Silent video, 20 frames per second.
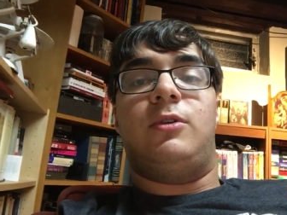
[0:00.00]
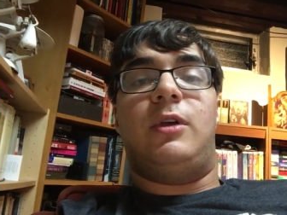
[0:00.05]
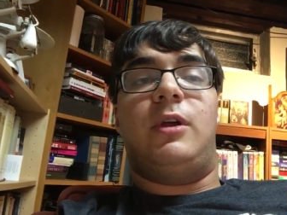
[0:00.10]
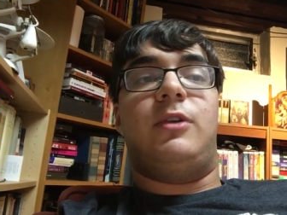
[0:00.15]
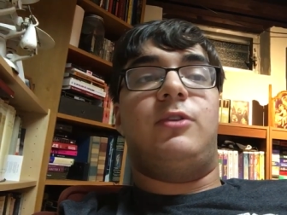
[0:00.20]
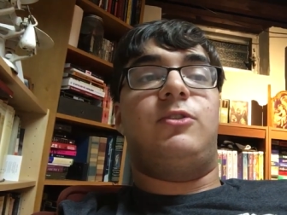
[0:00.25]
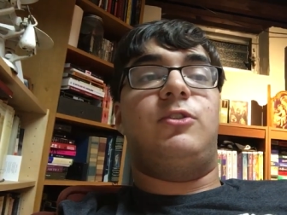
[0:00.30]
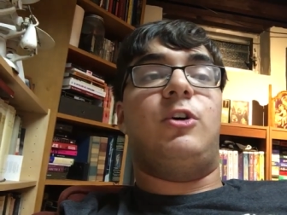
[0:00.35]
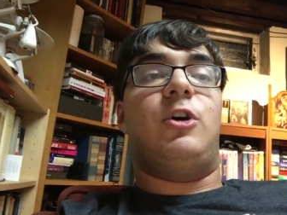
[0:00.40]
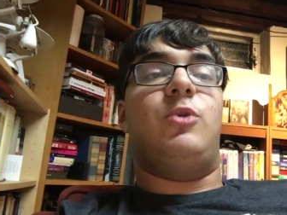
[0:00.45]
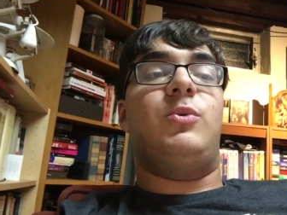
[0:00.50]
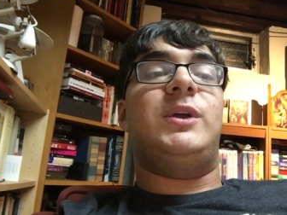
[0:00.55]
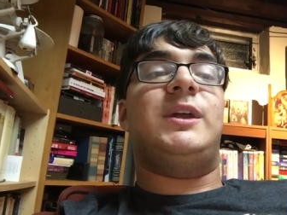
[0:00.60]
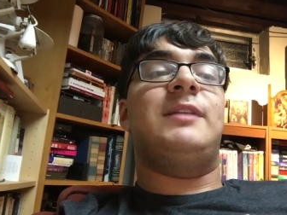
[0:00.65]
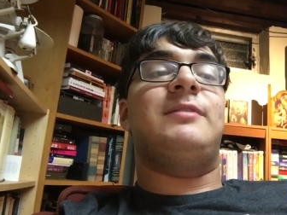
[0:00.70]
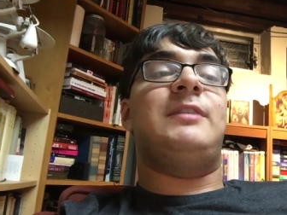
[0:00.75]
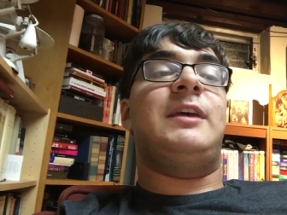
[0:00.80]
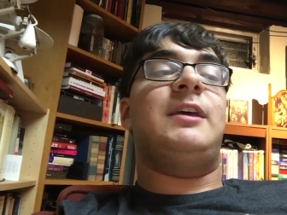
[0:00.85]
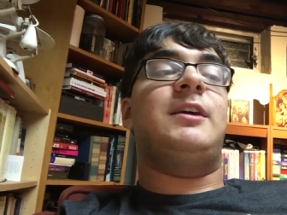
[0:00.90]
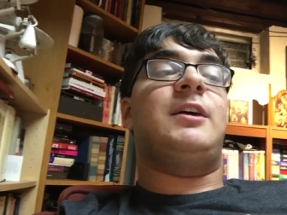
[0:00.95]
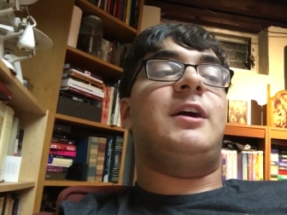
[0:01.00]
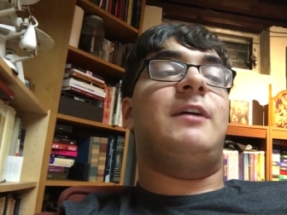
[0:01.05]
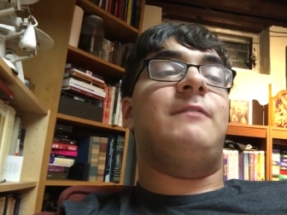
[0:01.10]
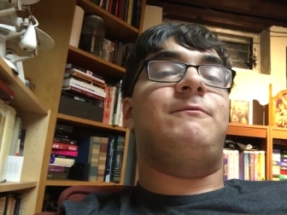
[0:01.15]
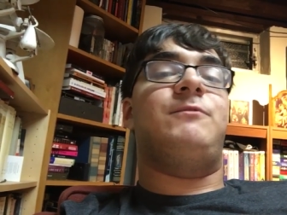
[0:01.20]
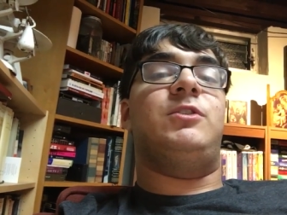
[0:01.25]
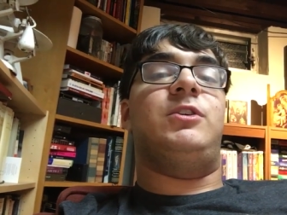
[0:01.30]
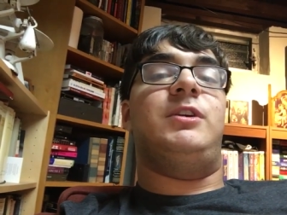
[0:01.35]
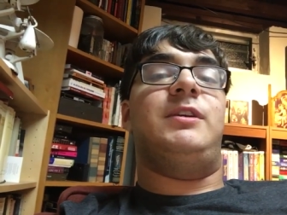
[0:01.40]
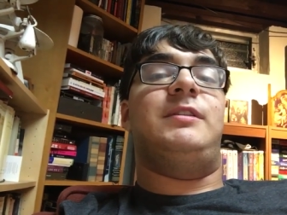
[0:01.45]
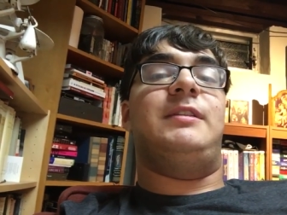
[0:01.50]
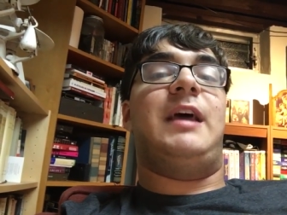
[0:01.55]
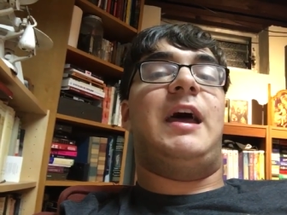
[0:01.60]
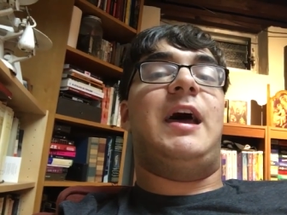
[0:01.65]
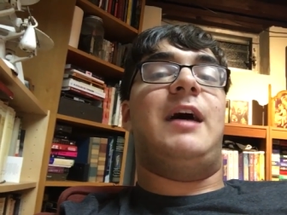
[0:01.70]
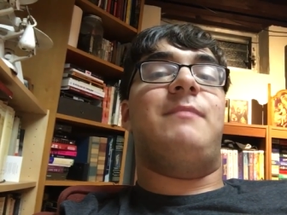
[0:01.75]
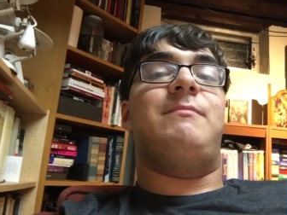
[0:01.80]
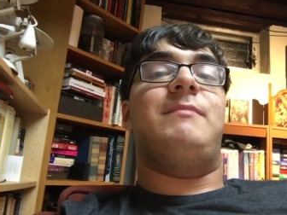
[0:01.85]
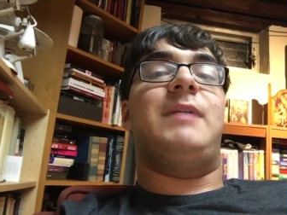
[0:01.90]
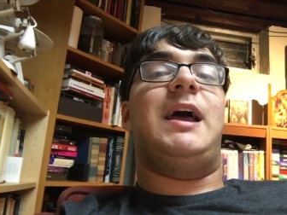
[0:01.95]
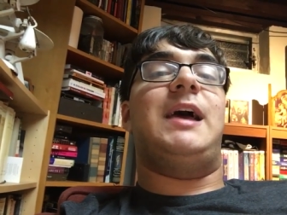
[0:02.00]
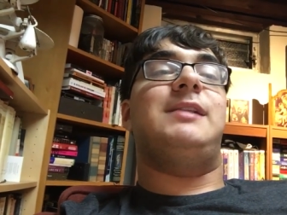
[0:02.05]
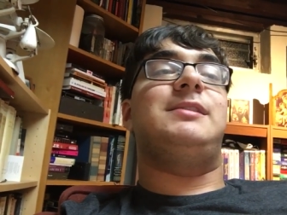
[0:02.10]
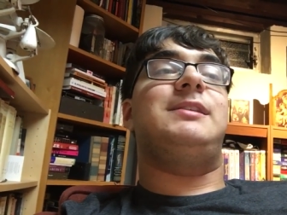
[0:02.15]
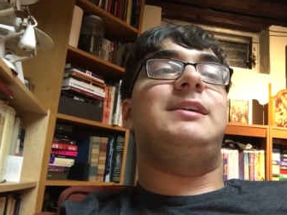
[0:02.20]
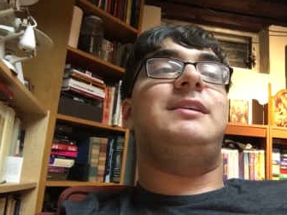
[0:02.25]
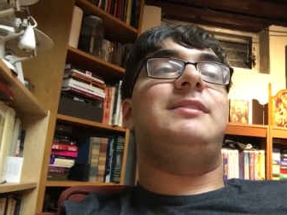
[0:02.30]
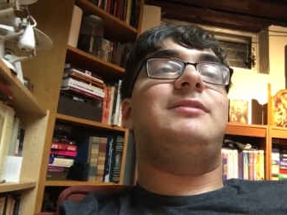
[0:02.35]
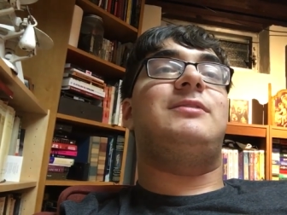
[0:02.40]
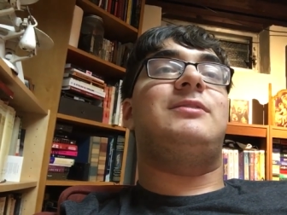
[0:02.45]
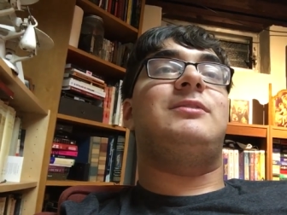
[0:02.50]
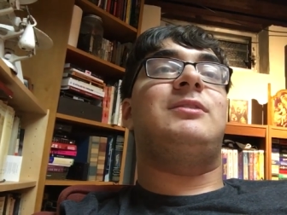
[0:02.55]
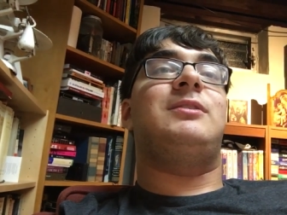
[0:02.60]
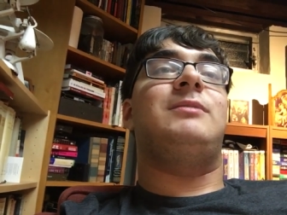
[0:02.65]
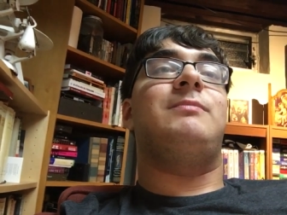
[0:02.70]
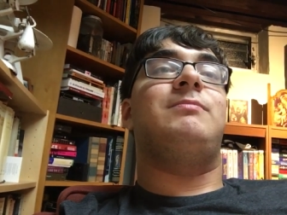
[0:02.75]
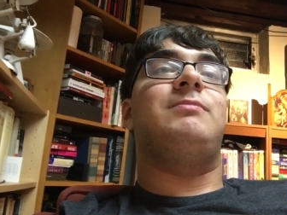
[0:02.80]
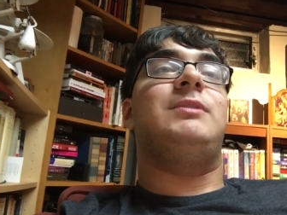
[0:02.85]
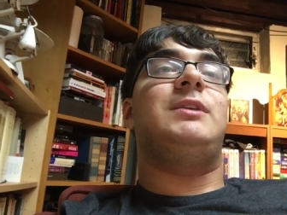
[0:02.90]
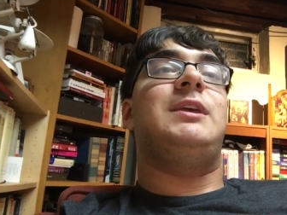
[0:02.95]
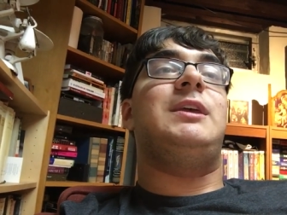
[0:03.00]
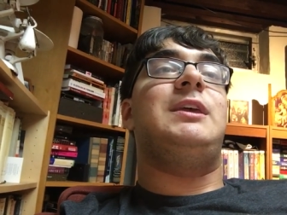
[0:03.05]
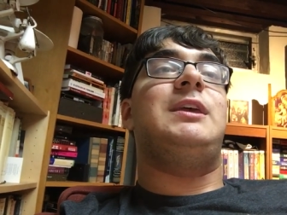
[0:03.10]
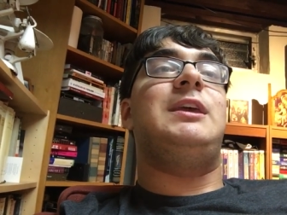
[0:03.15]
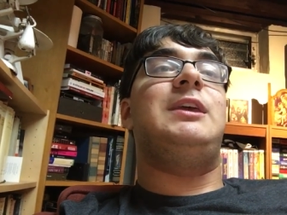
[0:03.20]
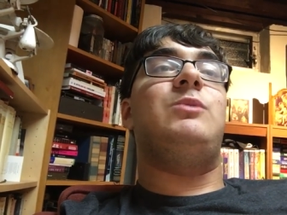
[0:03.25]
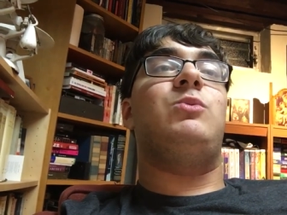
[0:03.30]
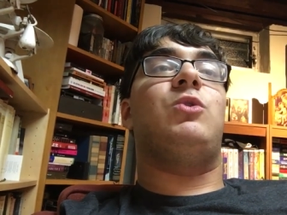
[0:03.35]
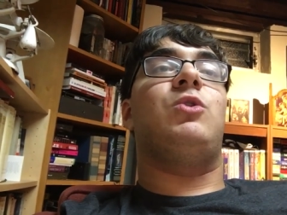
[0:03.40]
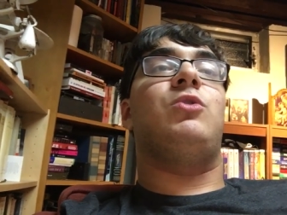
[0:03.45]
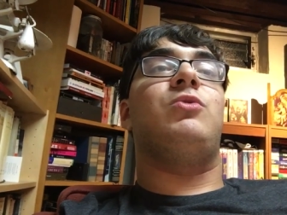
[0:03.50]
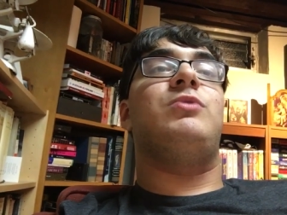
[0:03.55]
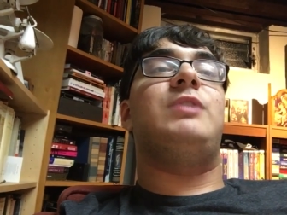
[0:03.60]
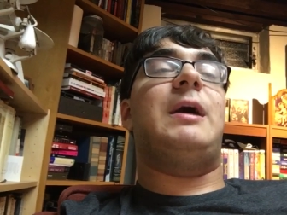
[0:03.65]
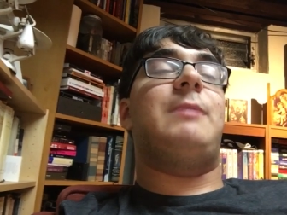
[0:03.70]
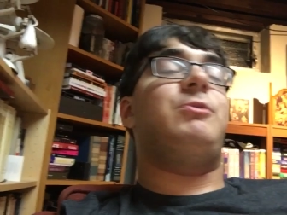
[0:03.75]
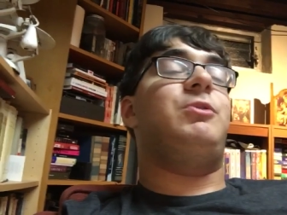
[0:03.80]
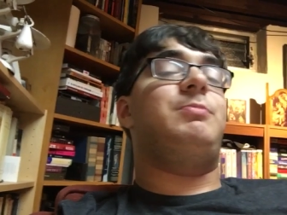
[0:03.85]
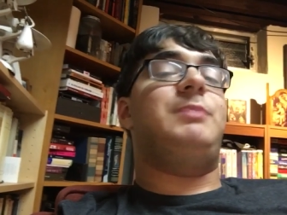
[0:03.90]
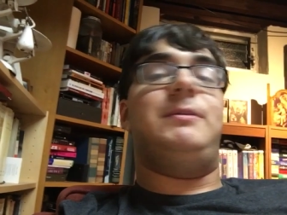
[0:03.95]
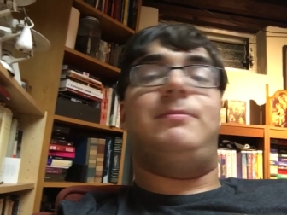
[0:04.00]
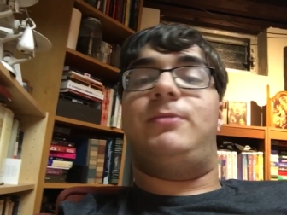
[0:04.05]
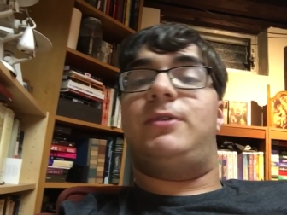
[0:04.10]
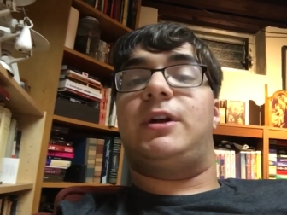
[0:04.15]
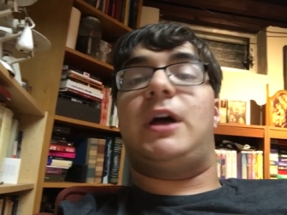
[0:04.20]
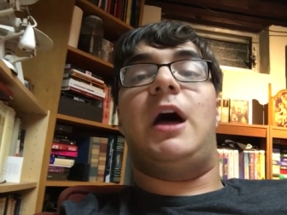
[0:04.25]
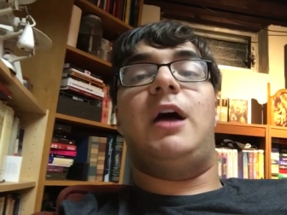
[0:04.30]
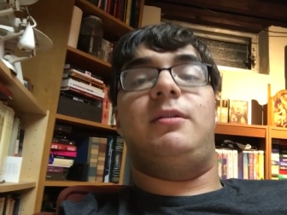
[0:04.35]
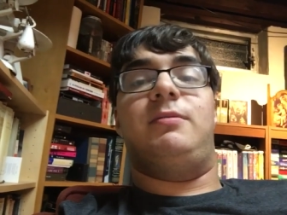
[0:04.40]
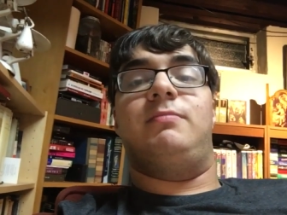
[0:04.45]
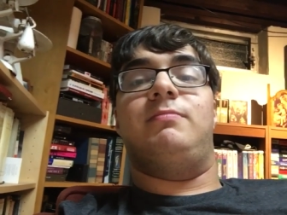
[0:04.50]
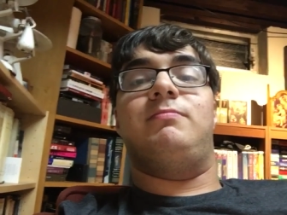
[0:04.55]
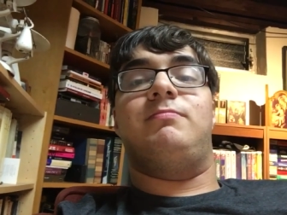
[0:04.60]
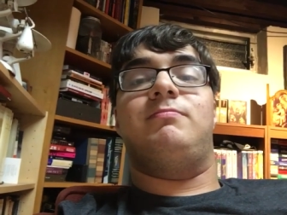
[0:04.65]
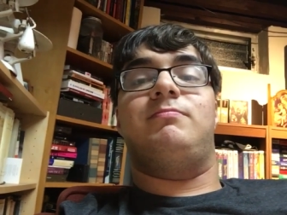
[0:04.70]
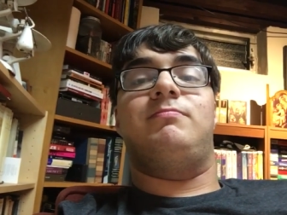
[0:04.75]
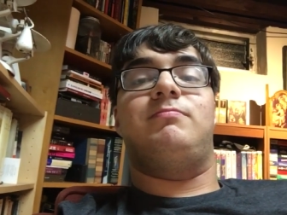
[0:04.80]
So we can take comfort in that at least he will never be forgotten.